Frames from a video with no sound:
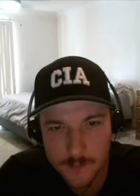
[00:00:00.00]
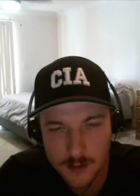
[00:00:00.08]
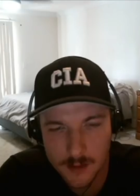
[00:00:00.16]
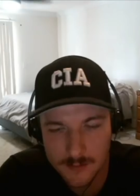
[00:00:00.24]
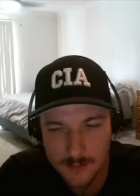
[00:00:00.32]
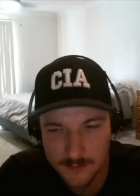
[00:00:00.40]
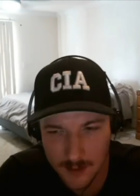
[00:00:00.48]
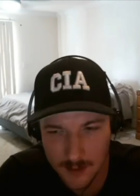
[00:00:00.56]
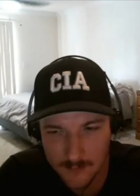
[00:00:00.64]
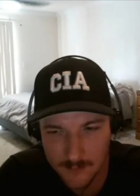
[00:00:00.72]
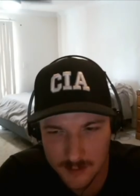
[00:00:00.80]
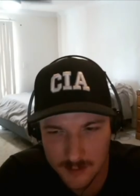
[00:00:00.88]
Because
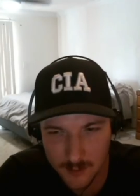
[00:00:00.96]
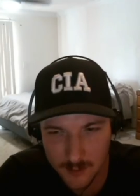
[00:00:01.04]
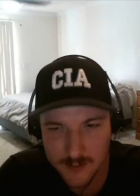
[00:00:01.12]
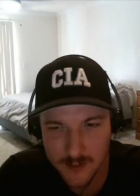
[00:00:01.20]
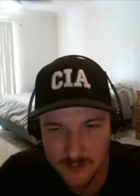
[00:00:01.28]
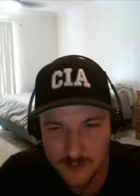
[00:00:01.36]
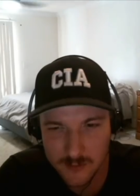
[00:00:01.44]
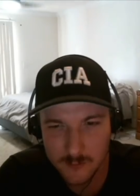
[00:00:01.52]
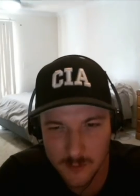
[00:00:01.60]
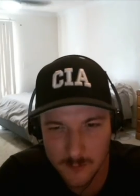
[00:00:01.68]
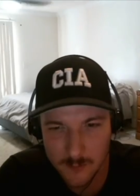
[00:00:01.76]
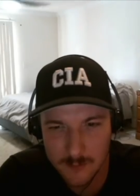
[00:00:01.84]
I've seen what it does
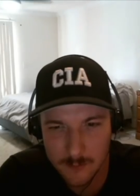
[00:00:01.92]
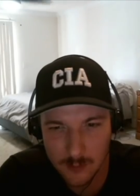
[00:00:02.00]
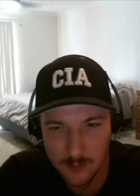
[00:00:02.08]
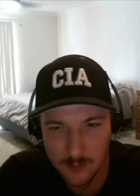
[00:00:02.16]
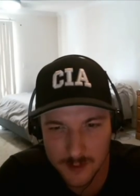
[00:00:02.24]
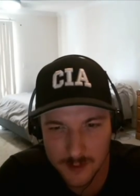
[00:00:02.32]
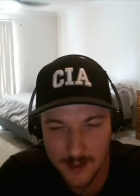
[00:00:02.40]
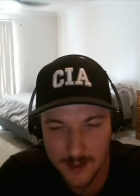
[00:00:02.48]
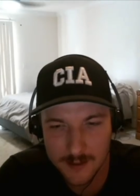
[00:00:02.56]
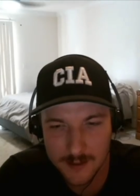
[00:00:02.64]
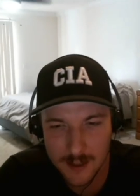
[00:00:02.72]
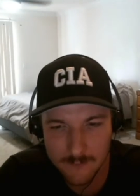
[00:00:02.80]
to people. Like, I
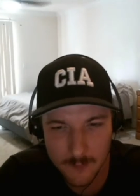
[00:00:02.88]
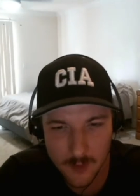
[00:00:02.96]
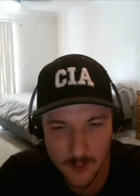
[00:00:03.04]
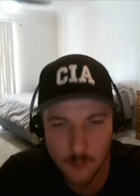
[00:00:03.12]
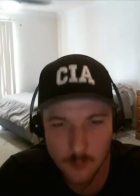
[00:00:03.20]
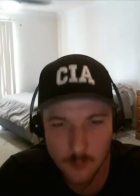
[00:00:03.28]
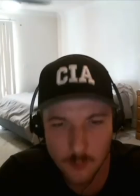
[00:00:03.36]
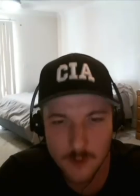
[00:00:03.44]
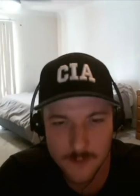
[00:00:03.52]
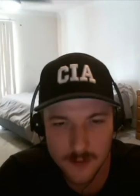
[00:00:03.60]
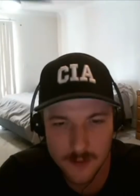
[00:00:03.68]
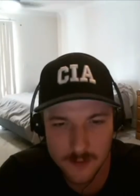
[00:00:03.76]
didn't have the most
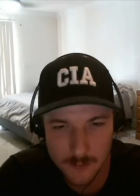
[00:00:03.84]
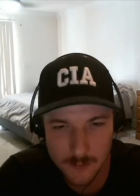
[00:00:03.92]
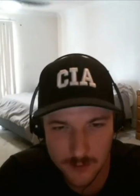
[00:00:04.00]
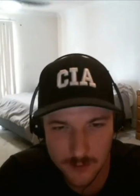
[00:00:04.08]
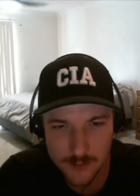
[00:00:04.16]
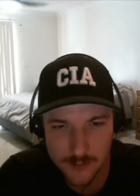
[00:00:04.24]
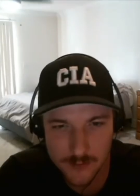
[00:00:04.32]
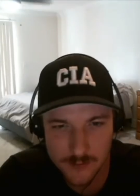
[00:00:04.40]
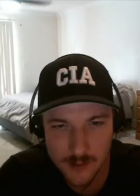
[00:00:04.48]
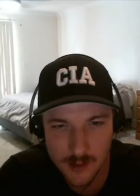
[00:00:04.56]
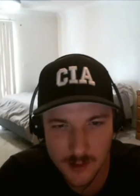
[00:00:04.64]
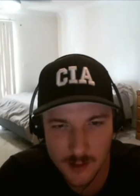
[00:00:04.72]
horrific experience,
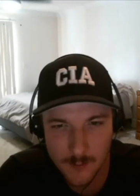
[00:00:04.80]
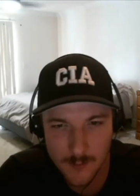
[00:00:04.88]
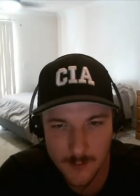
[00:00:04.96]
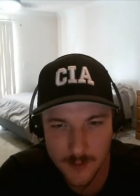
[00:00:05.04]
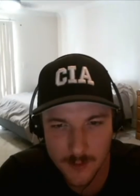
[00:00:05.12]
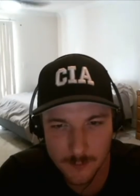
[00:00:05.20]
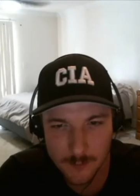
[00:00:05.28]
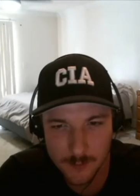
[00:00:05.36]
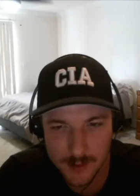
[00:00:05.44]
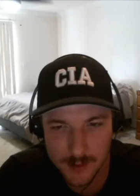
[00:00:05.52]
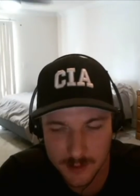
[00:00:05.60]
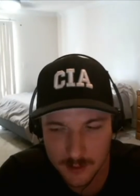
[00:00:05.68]
but there are
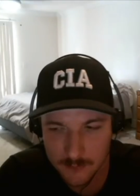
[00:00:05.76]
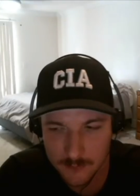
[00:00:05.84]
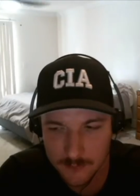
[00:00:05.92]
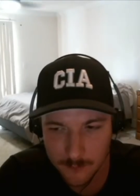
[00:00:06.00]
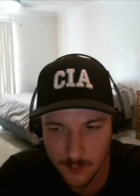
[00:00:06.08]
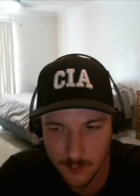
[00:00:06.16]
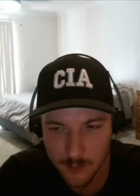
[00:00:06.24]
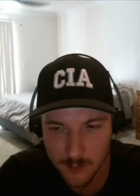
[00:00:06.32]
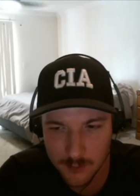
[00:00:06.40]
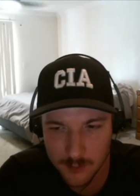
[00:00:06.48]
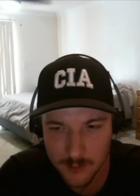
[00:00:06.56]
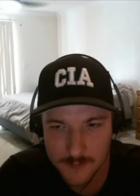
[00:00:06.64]
plenty of
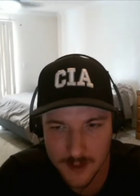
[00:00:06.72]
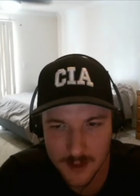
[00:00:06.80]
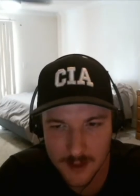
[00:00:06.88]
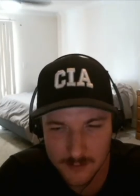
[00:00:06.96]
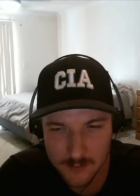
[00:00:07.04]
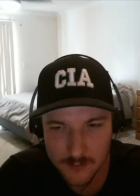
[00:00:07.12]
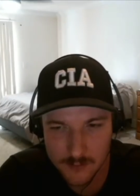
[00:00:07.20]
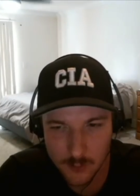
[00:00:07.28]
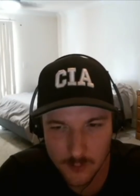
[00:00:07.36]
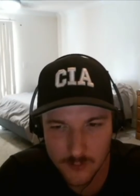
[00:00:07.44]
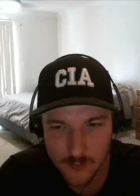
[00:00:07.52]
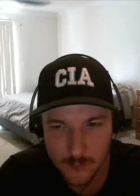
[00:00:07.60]
more sad
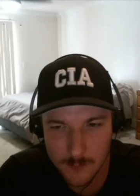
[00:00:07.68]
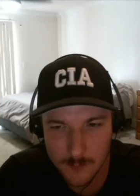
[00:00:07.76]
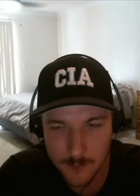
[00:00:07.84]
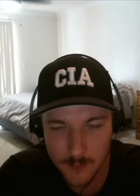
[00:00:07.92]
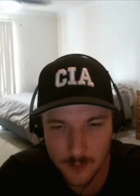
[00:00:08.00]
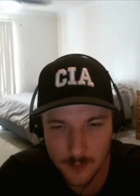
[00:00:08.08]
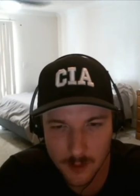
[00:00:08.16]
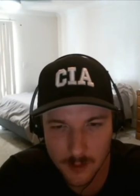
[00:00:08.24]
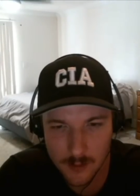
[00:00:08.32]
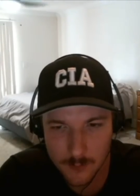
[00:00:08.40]
stories of people